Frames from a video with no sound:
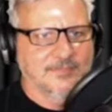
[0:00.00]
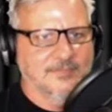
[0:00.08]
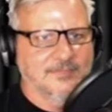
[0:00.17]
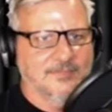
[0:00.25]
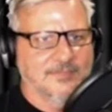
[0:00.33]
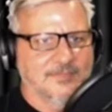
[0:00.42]

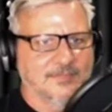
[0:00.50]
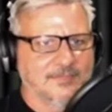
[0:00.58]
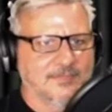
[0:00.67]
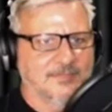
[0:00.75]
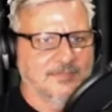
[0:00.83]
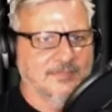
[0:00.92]

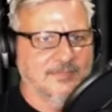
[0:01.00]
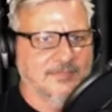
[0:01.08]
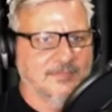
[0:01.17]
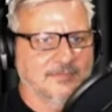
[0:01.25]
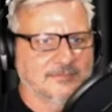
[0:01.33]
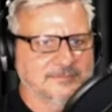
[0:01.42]

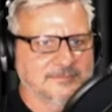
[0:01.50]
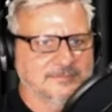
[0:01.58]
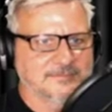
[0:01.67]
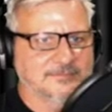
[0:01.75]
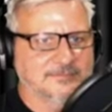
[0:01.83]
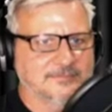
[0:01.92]

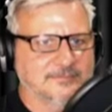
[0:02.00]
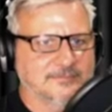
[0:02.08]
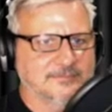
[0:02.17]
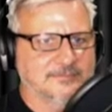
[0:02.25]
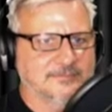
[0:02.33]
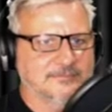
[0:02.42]

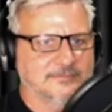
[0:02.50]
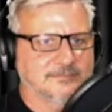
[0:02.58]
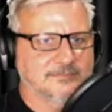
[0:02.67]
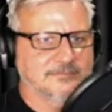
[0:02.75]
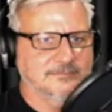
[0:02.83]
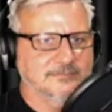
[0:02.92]

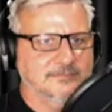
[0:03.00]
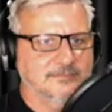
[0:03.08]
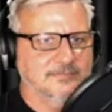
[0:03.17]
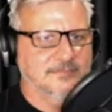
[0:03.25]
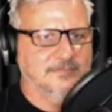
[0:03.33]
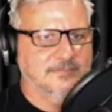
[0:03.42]

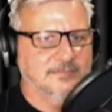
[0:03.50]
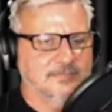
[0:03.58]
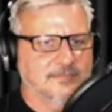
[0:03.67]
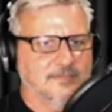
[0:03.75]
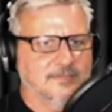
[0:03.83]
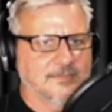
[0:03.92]

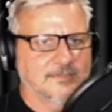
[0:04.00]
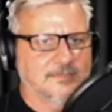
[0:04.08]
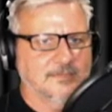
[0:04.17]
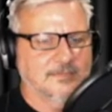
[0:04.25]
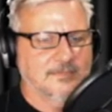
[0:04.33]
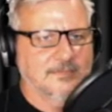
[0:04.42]

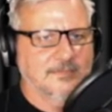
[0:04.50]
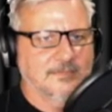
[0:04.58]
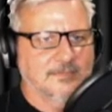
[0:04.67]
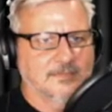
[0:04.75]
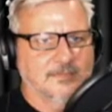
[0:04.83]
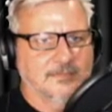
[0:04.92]

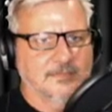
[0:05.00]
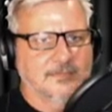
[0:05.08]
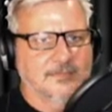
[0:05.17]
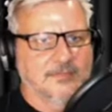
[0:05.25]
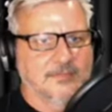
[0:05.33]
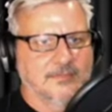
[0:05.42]

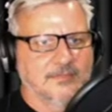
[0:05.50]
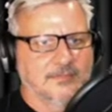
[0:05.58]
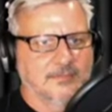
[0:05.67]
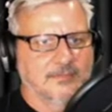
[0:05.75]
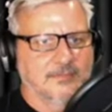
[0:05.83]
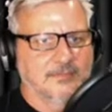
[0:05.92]

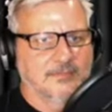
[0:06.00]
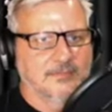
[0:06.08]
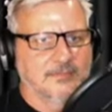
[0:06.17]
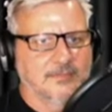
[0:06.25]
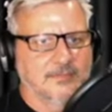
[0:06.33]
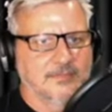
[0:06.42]

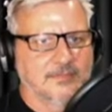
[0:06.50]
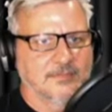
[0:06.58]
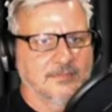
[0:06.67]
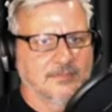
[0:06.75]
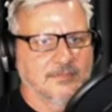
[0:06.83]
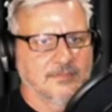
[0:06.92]

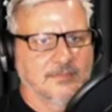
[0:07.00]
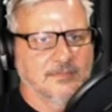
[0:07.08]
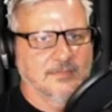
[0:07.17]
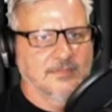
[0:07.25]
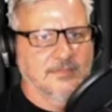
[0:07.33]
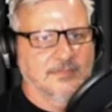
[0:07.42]

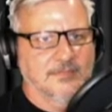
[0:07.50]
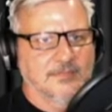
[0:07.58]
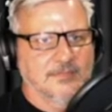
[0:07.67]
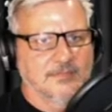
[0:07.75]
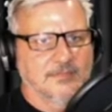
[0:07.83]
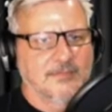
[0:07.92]
(silent)